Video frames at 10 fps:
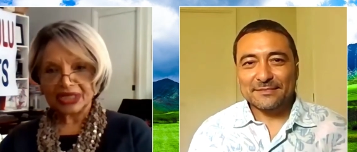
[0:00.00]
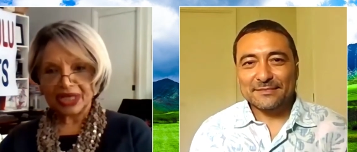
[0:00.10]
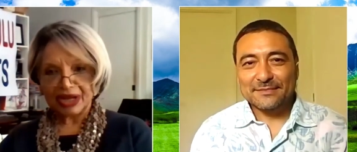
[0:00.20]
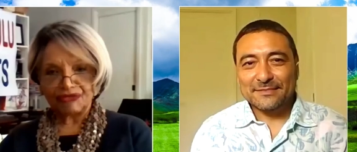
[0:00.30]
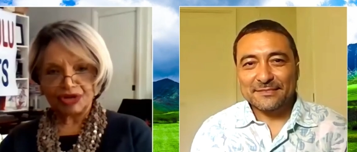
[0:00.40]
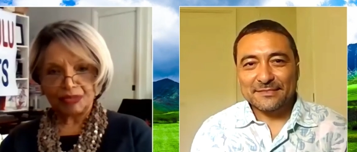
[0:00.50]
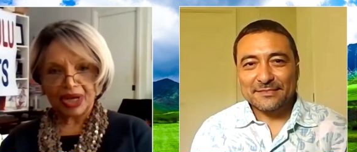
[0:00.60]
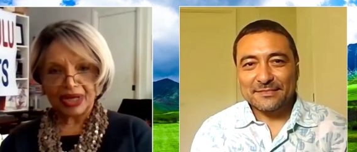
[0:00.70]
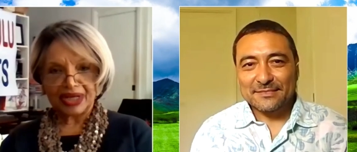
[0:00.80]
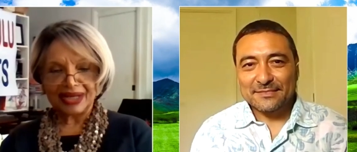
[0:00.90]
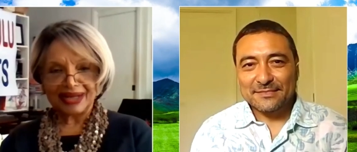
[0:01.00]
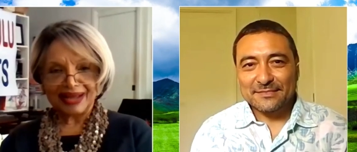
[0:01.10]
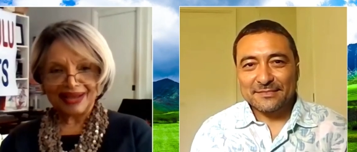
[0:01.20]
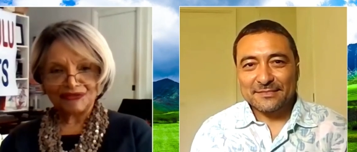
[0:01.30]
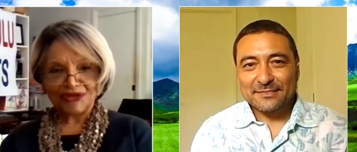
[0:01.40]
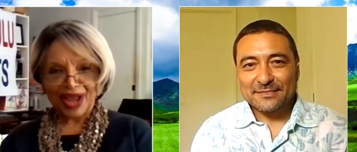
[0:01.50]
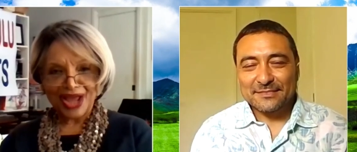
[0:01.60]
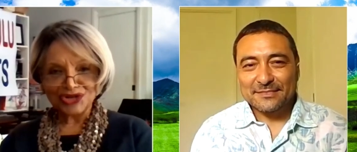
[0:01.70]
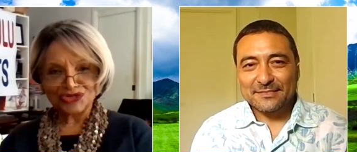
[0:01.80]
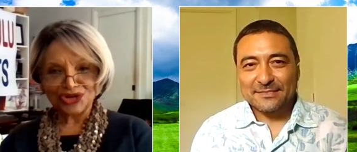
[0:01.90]
Speaker 1: to everybody,
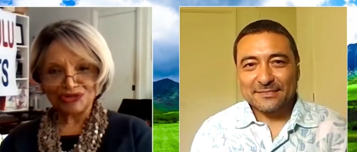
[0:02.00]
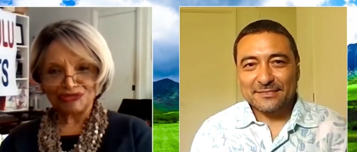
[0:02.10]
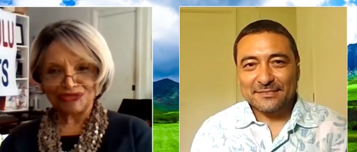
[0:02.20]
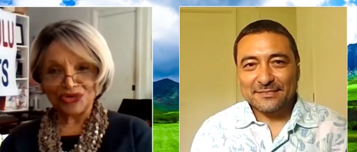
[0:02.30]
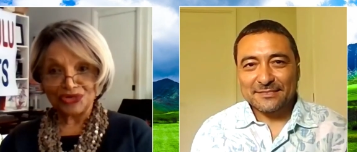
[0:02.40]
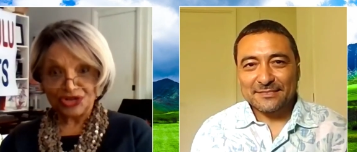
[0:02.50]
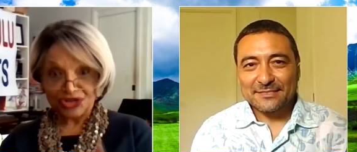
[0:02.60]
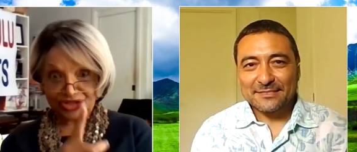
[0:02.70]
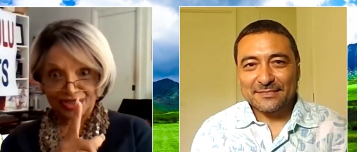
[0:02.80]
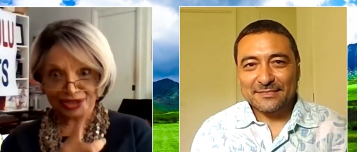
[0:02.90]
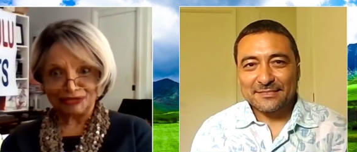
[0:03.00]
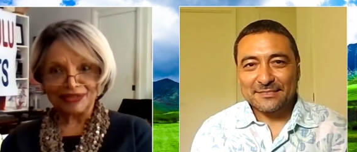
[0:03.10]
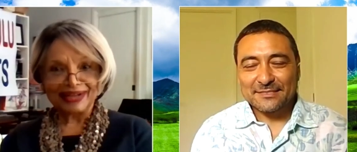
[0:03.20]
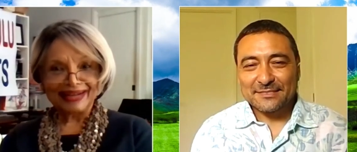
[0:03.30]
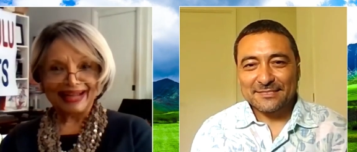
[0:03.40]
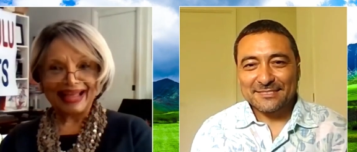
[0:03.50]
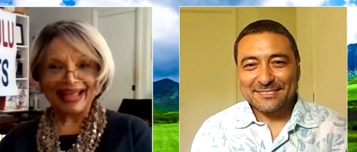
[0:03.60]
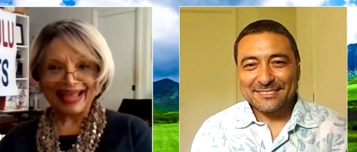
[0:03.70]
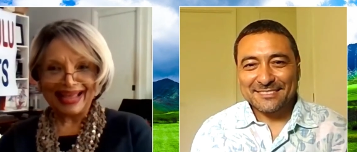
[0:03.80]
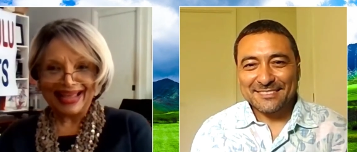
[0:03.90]
for answering the phone yourself.
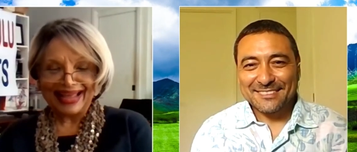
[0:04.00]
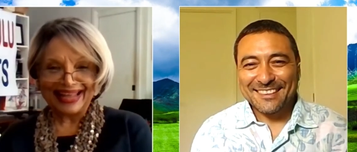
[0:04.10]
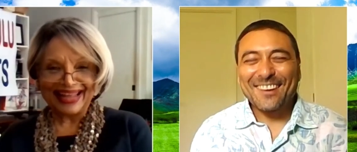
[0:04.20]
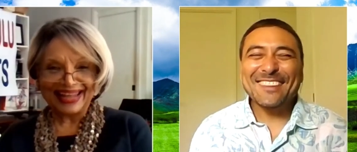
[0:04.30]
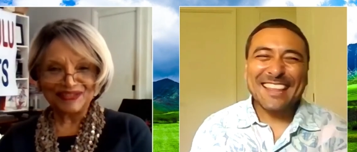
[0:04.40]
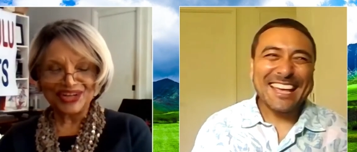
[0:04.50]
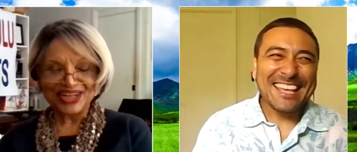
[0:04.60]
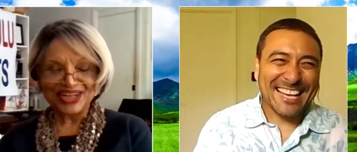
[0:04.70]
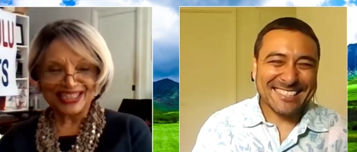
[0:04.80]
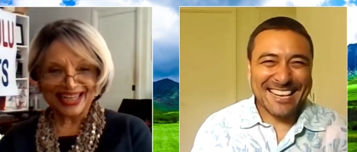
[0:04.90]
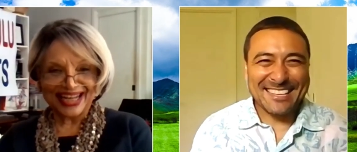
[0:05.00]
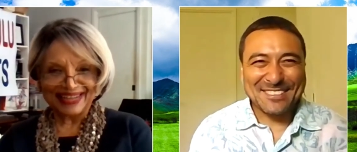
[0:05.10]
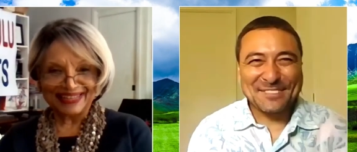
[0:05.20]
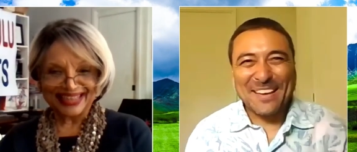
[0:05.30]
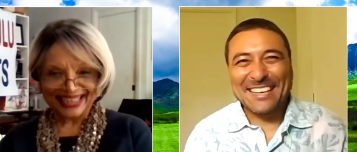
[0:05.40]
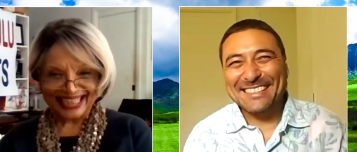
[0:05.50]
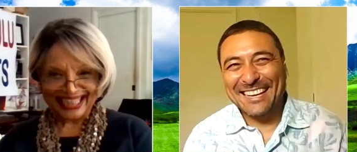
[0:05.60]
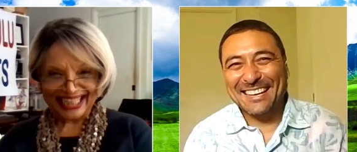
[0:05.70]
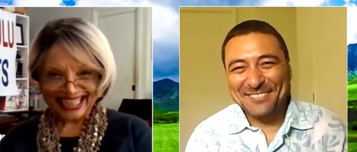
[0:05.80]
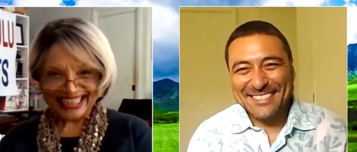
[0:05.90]
Oh, yes, I do
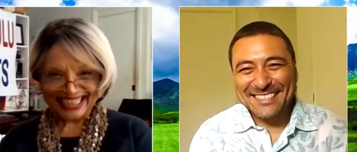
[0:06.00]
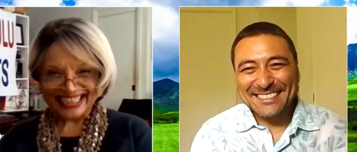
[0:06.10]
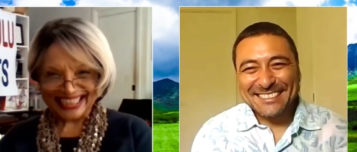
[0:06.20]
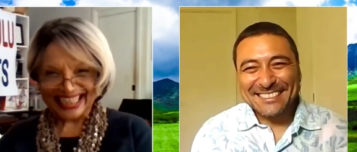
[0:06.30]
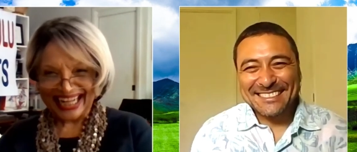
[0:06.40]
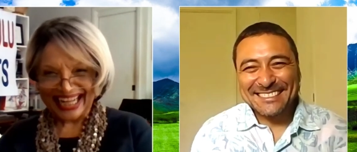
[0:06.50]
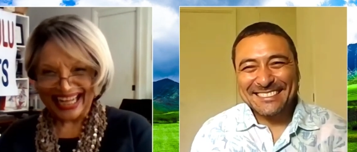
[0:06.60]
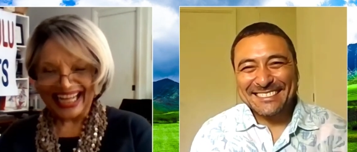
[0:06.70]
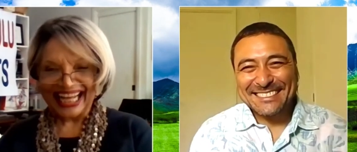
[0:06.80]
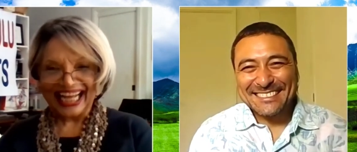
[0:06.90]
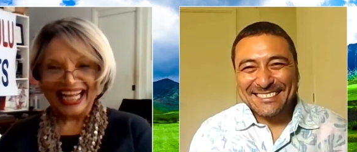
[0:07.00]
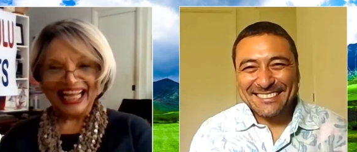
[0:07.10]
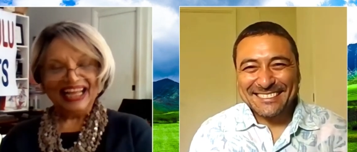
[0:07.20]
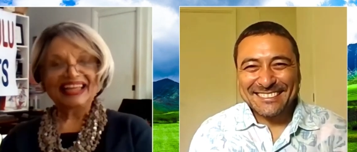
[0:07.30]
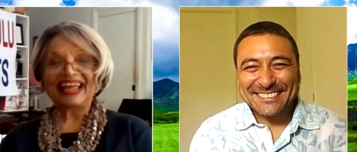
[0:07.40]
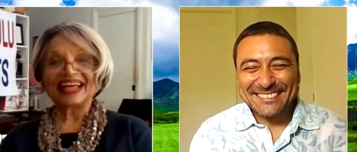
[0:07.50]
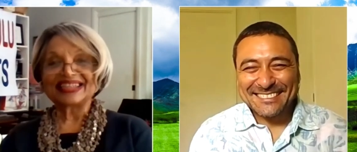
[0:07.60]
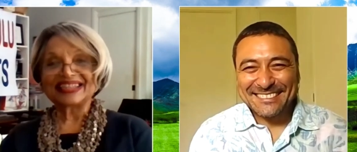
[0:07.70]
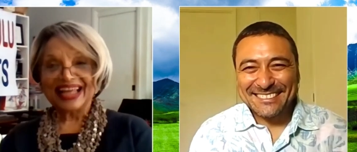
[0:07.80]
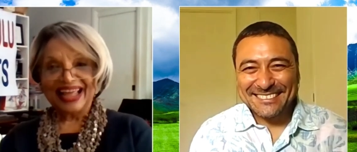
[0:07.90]
Speaker 2: many times.
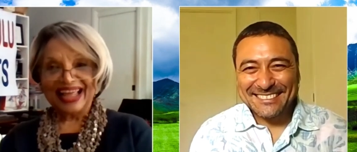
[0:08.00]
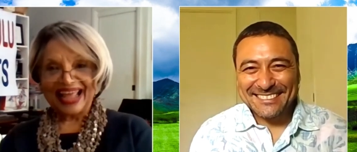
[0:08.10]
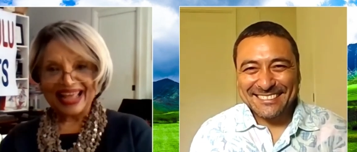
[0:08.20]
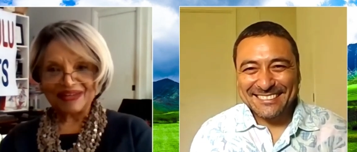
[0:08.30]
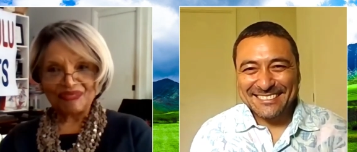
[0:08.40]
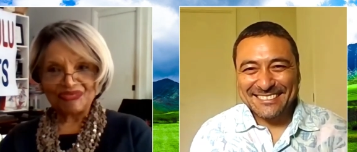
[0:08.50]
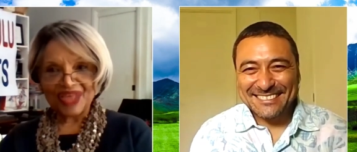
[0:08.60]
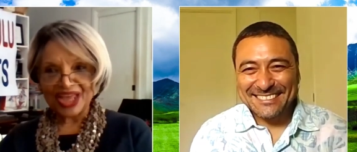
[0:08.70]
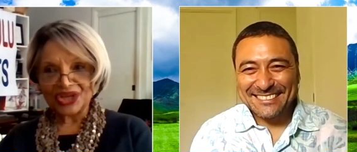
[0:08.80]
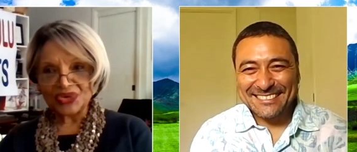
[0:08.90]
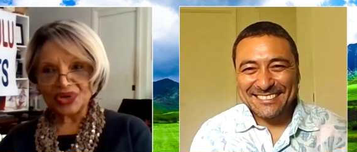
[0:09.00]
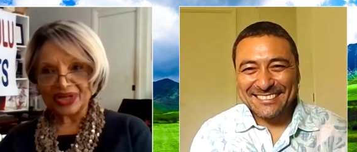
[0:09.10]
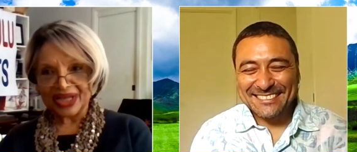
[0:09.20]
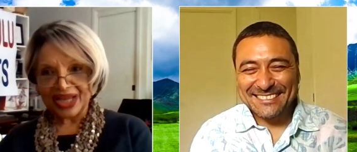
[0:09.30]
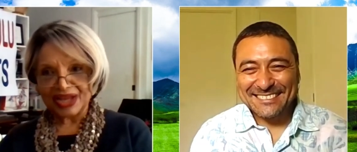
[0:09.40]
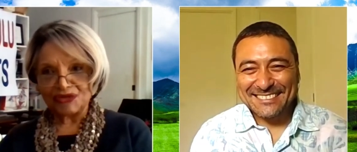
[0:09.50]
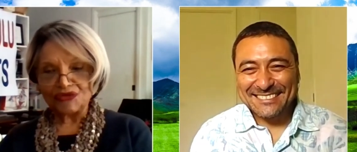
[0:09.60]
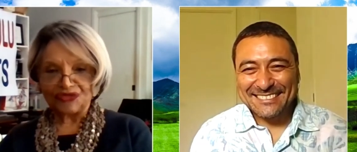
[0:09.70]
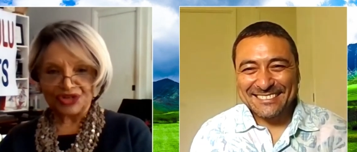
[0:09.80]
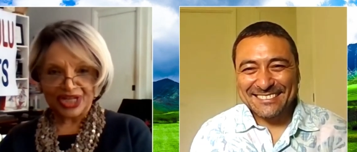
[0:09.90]
Speaker 1: Yes, and thank you
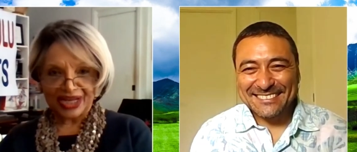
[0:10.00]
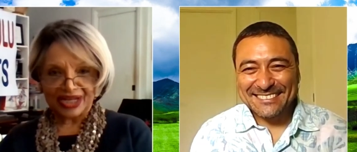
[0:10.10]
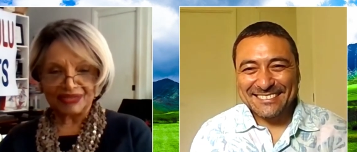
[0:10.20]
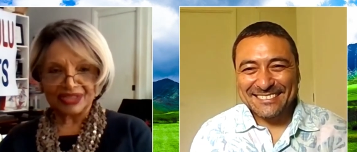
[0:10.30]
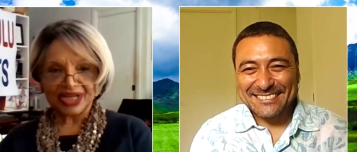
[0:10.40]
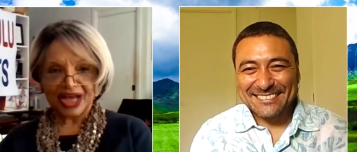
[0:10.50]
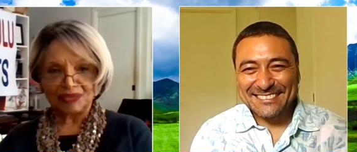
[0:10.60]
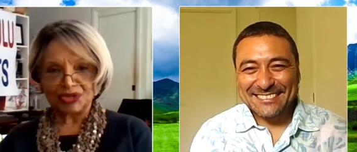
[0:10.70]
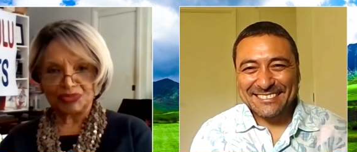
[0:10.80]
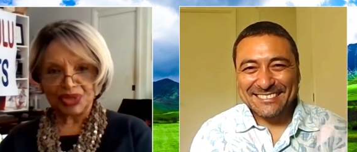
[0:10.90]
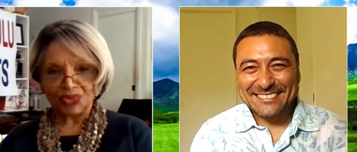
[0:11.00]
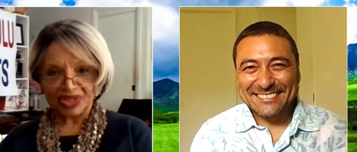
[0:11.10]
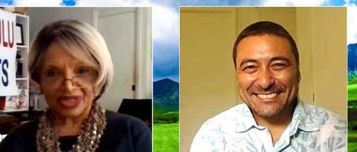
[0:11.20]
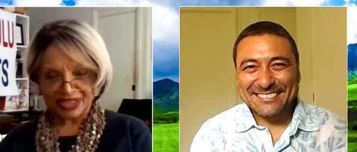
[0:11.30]
again for taking the time to be with